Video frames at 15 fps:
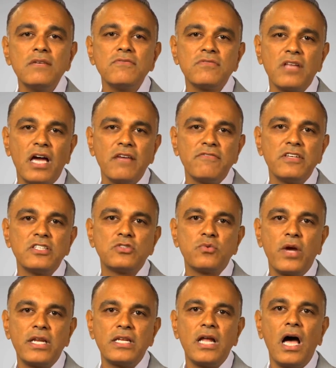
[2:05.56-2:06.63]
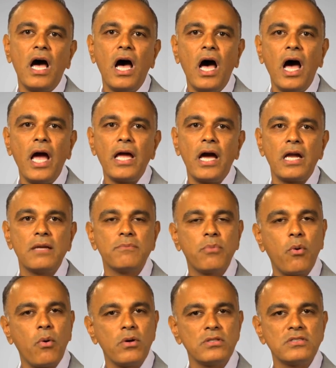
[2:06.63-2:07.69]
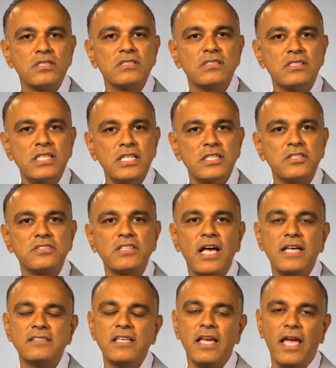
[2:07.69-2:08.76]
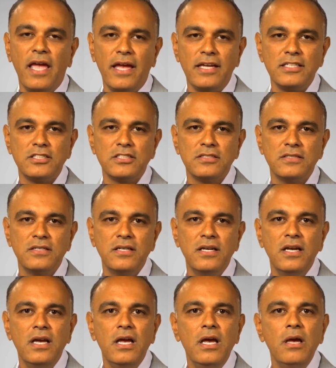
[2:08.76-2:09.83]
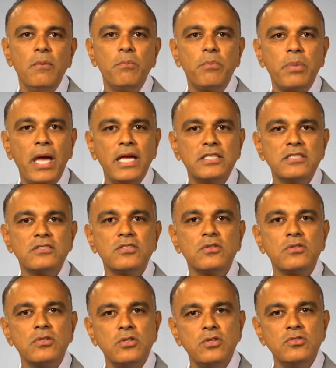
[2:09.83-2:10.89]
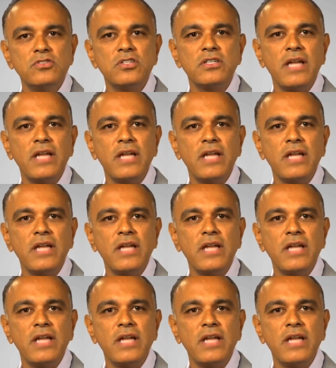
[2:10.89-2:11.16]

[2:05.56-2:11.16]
of life is rated high on importance to seniors as they age. Patients who lose their